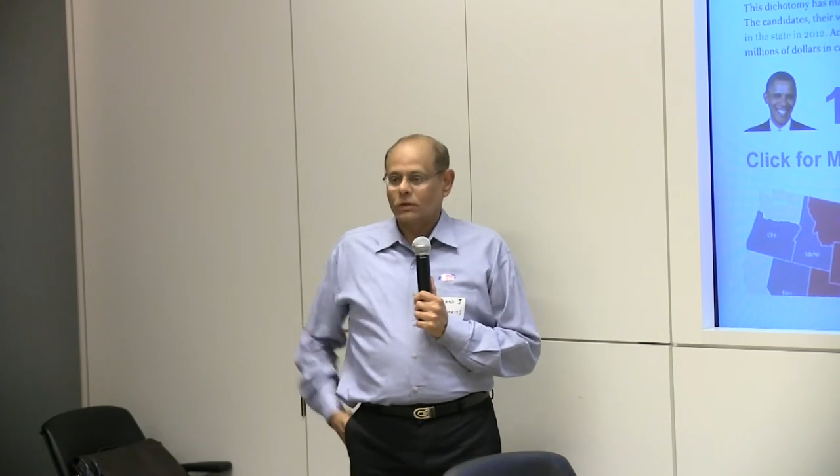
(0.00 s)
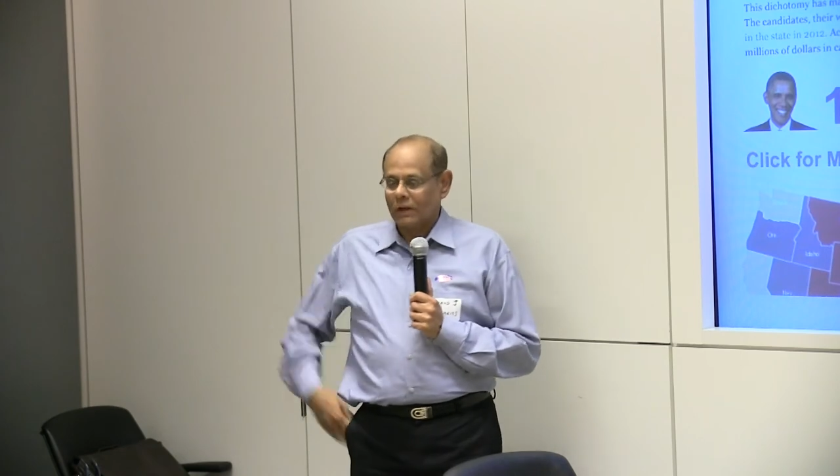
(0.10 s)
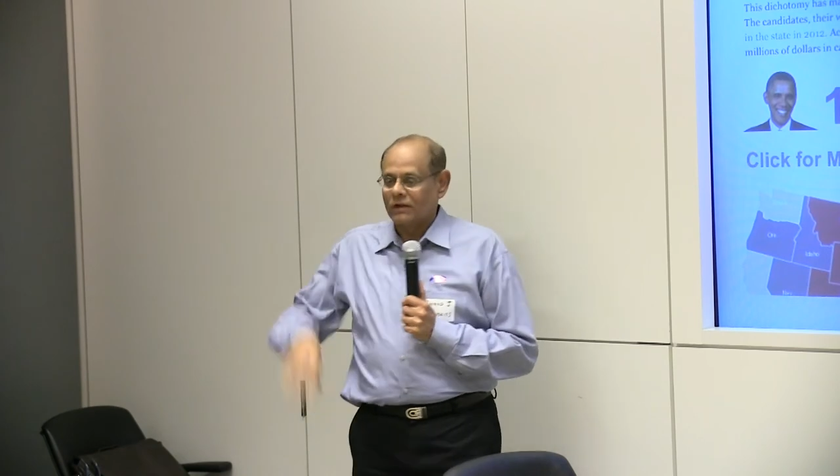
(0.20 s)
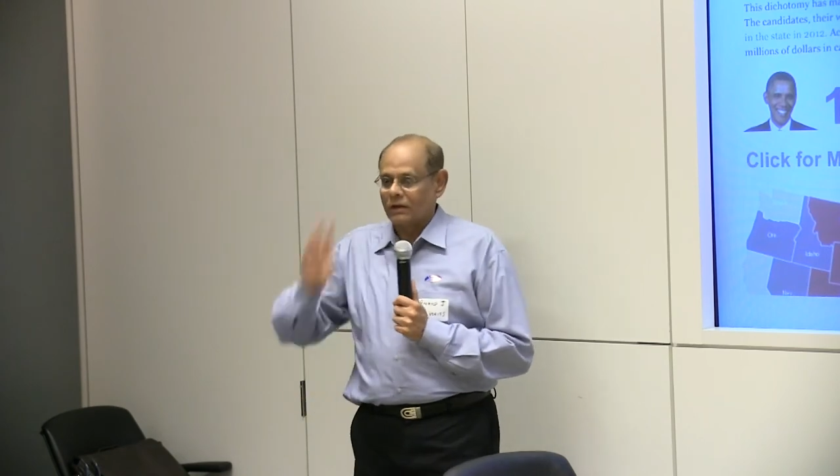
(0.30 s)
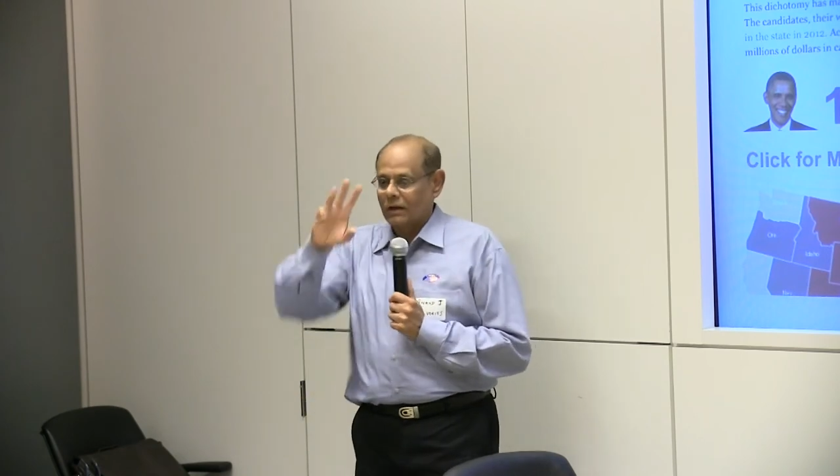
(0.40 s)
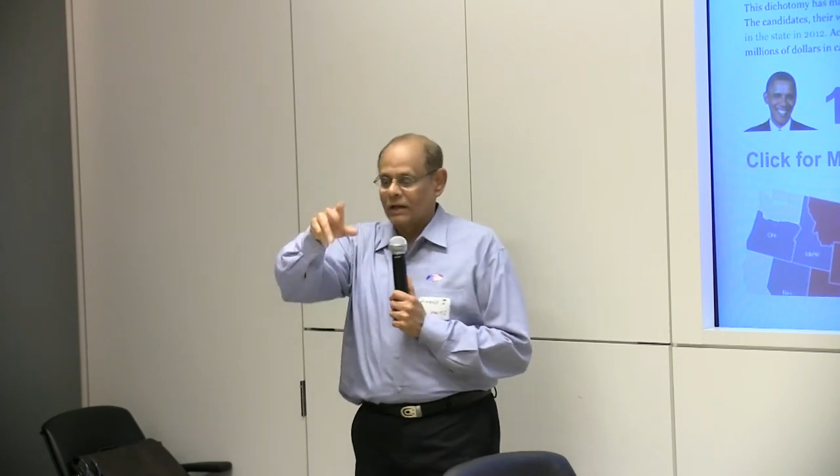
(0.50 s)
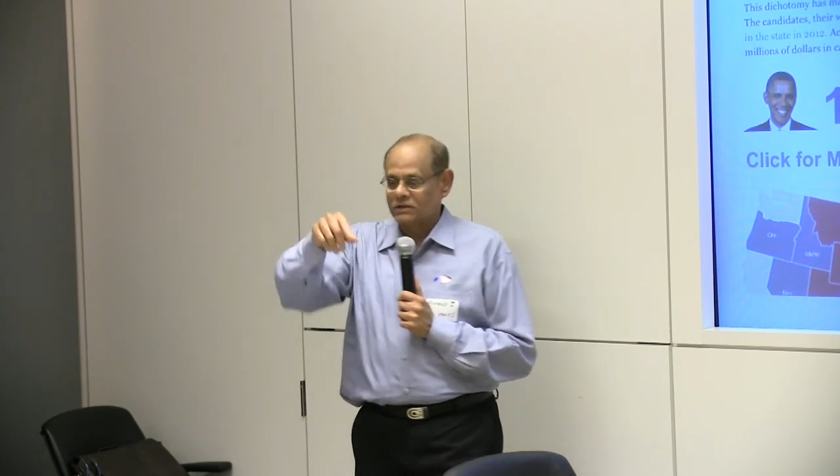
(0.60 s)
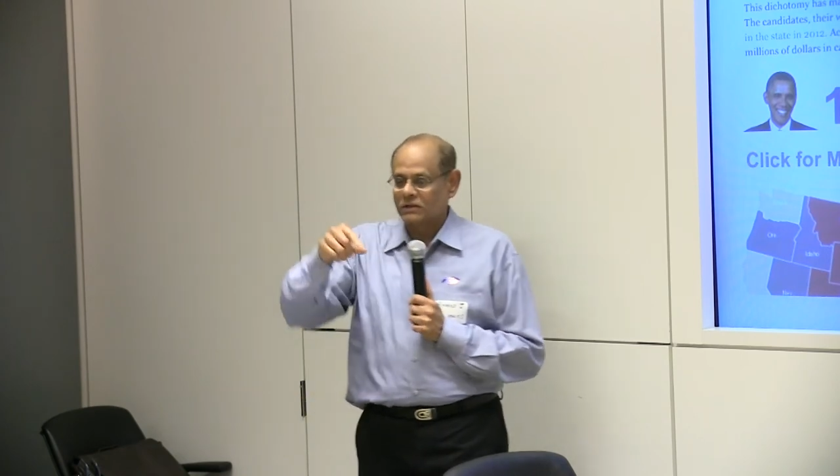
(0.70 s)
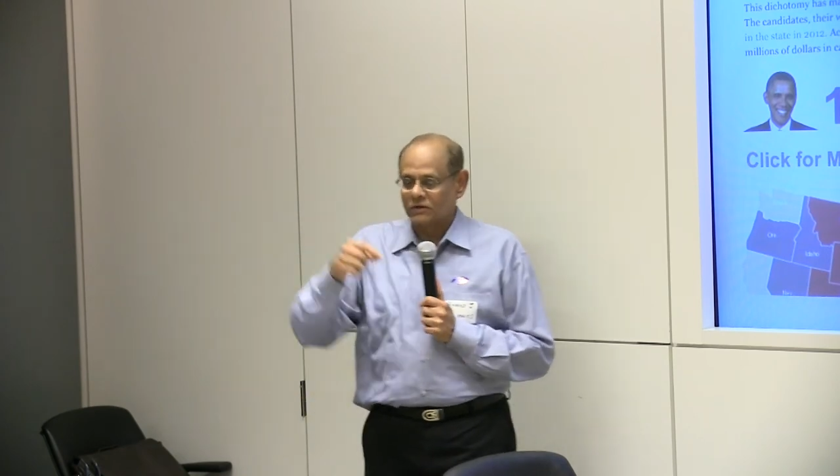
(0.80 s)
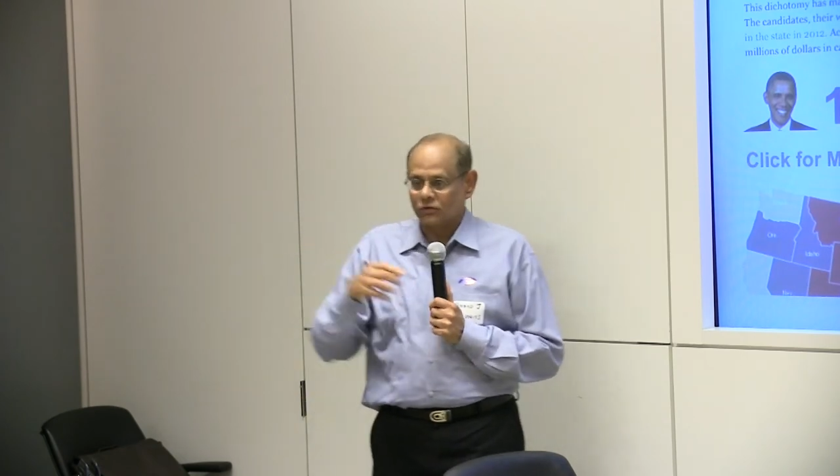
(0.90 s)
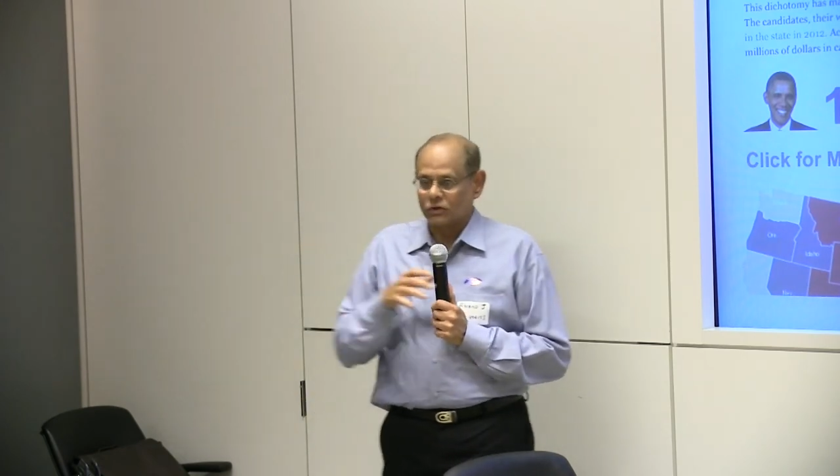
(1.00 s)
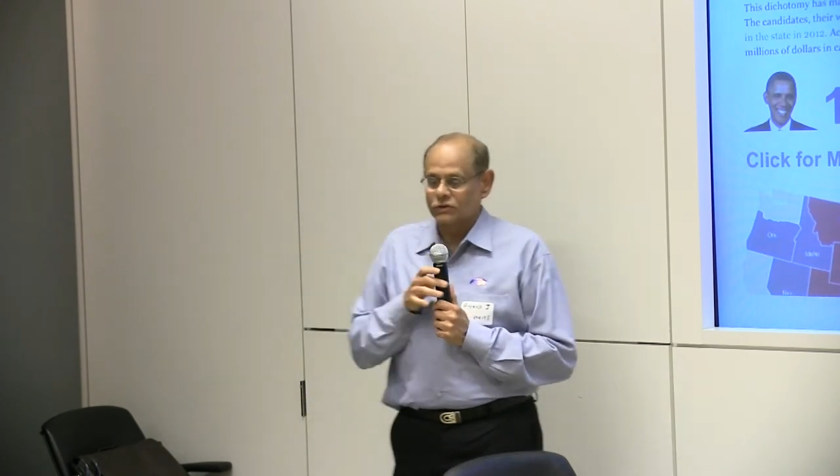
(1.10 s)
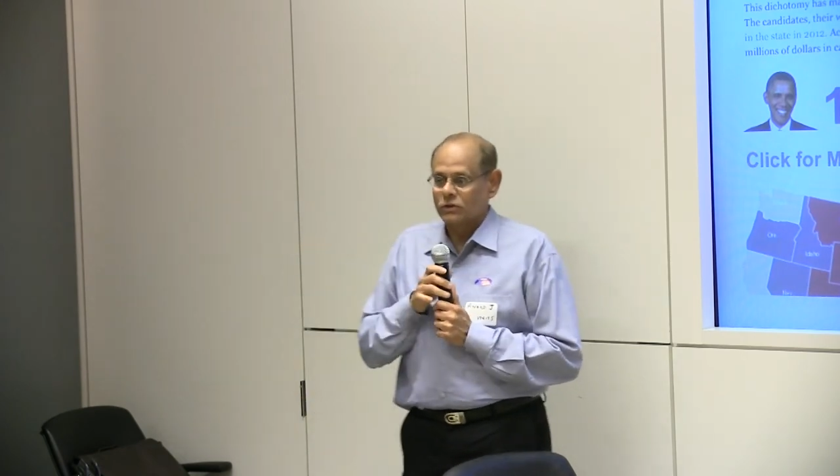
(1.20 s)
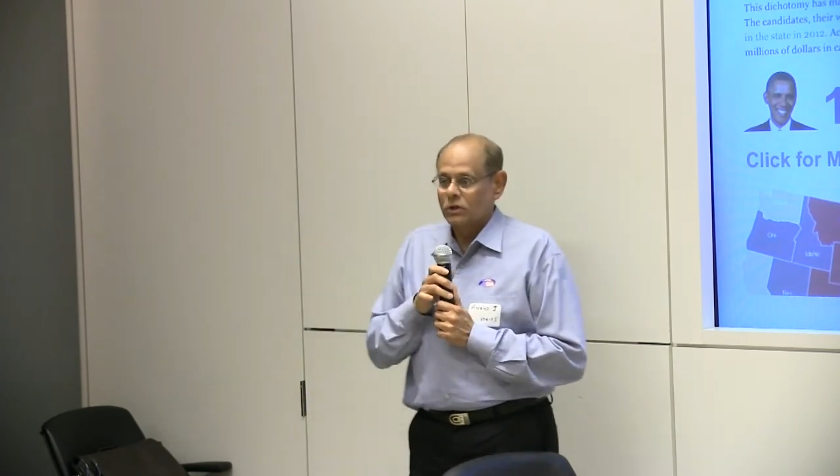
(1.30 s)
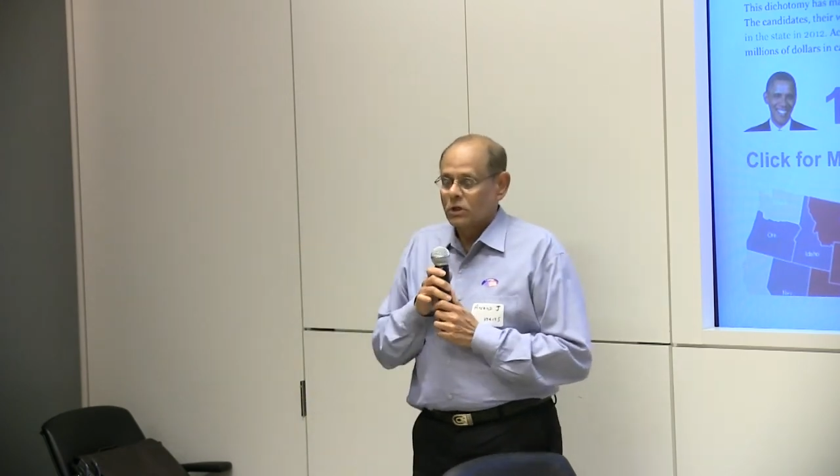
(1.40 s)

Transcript: uh, I'll, I'll answer that first.